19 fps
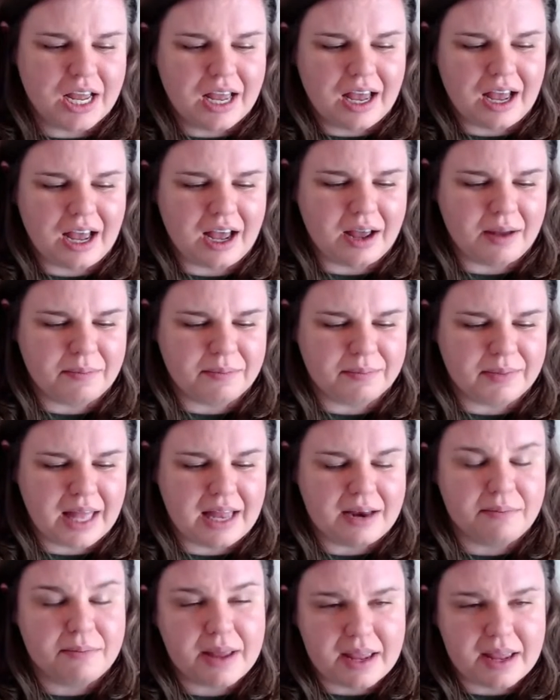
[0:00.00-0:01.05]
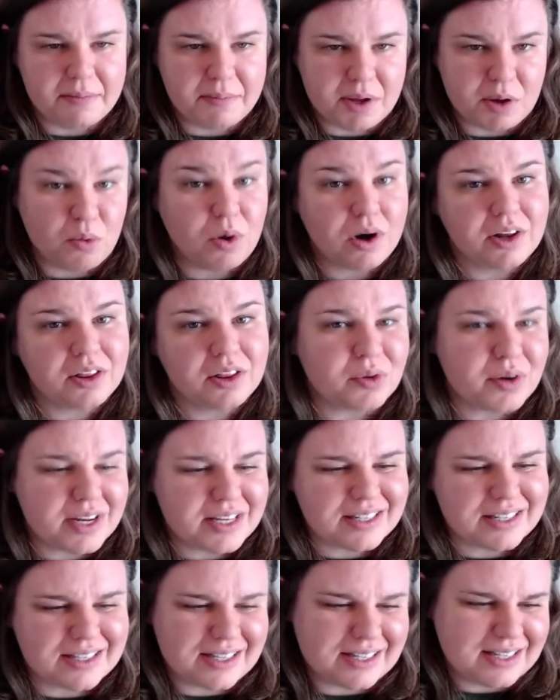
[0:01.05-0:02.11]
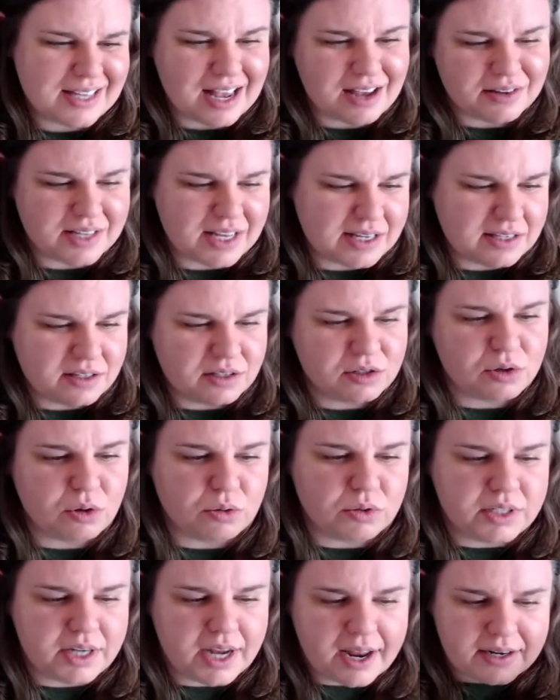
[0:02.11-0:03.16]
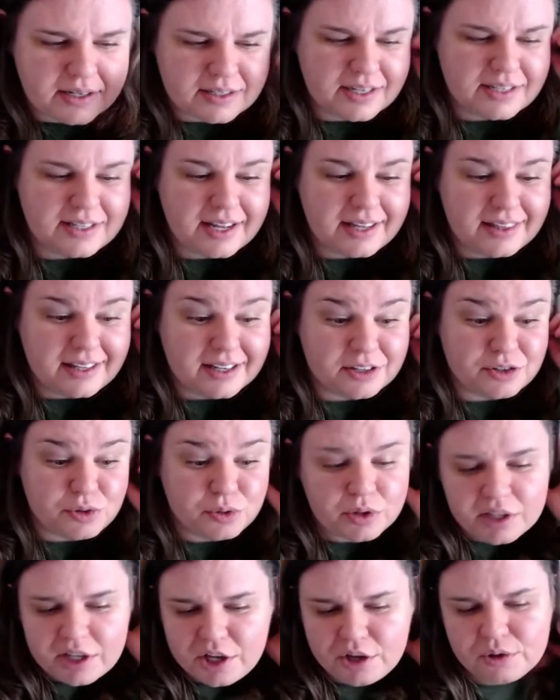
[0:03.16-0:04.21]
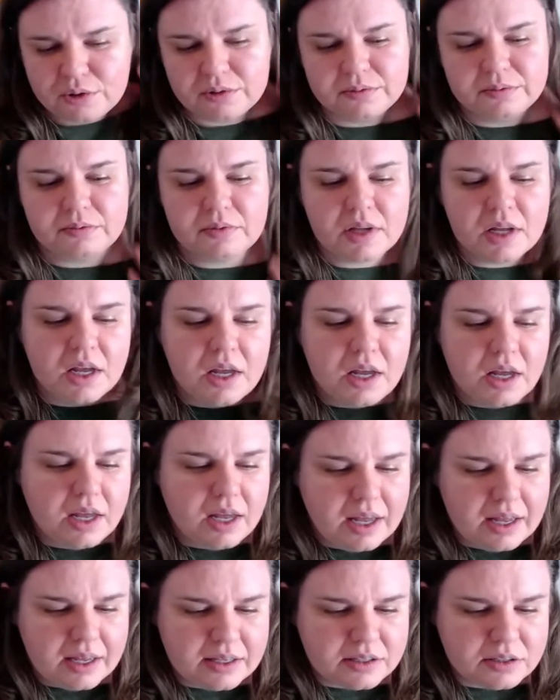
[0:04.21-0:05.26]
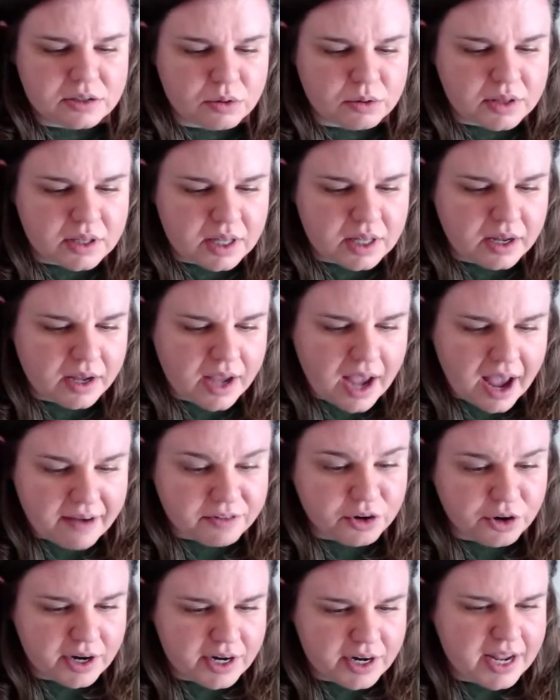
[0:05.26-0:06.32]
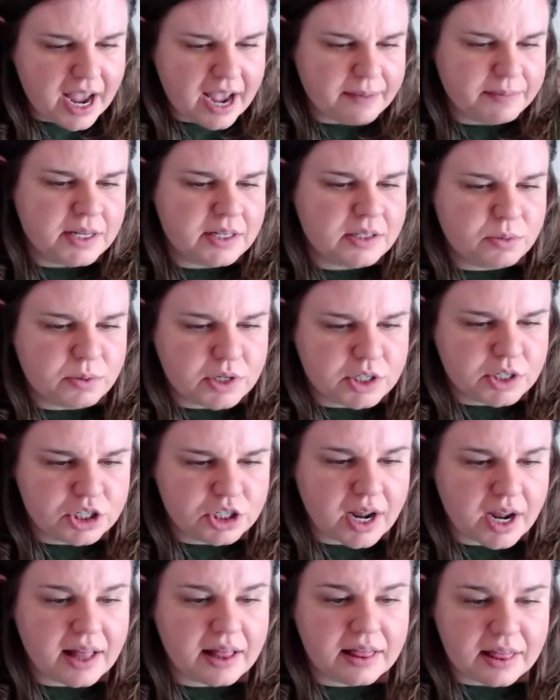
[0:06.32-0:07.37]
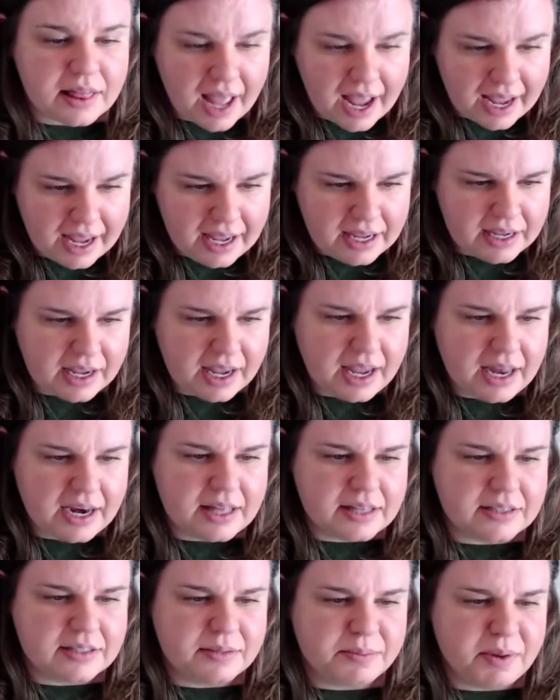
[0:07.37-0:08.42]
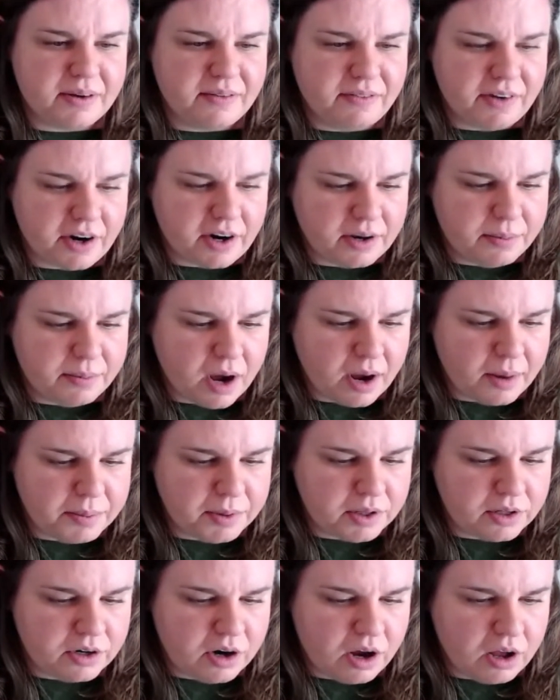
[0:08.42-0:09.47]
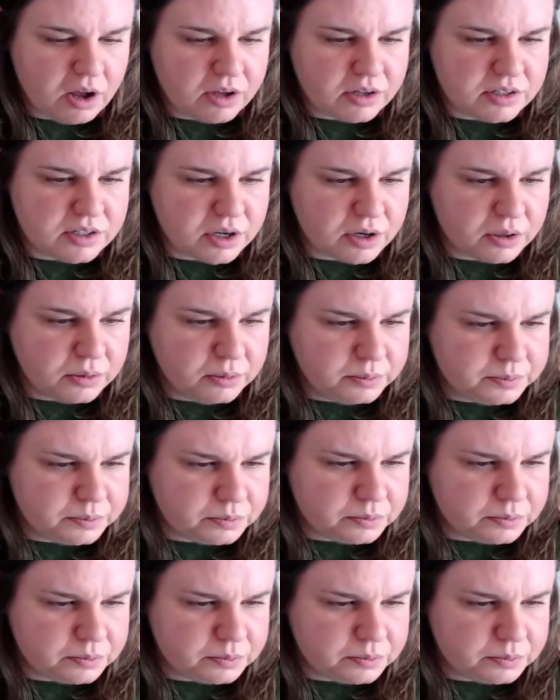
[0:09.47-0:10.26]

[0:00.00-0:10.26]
And maybe one of the reasons this house hasn't sold yet, because I think it's really cute. So they have green cabinets, which I like, and it's been very popular also.